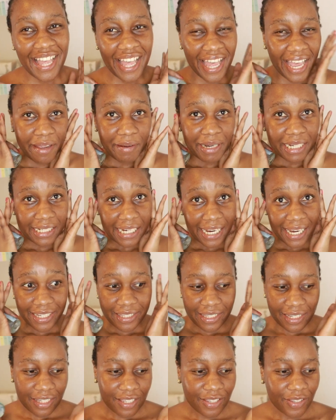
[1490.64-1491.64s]
Hey my
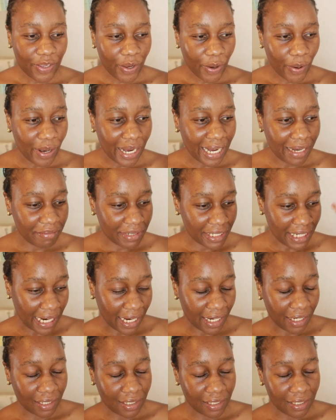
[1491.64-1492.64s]
daisies, so I'm
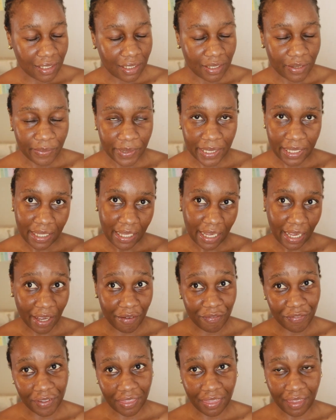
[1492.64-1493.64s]
done with
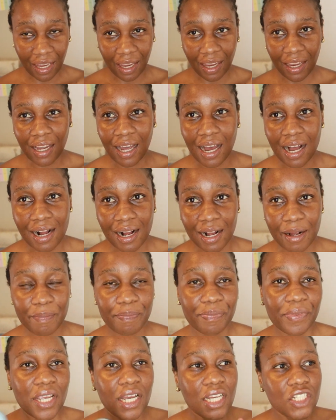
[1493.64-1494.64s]
everything.
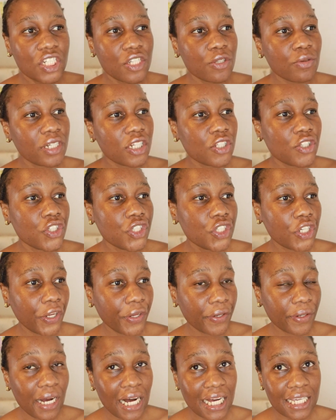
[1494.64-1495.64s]
Just wanted to show
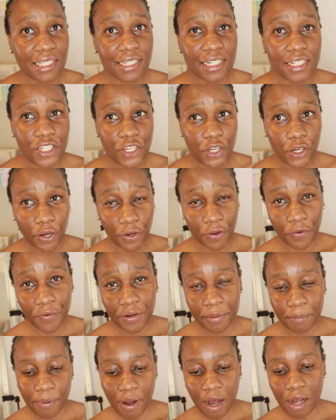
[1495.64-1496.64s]
you guys the
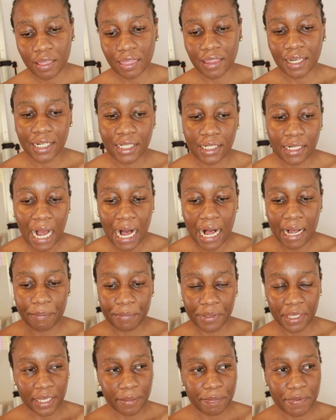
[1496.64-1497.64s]
deodorant part that
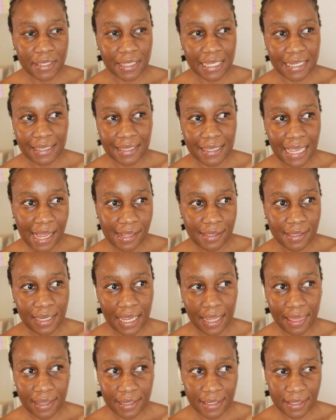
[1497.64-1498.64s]
keeps the scent
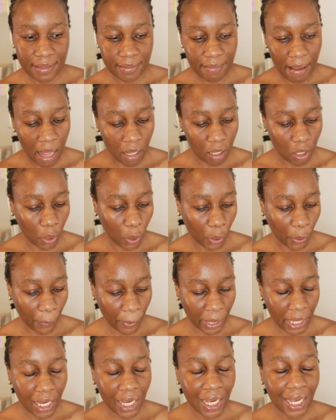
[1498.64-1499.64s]
and the smell
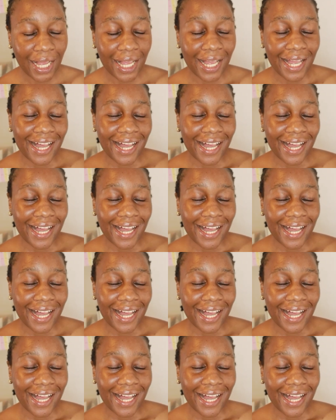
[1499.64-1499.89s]
going.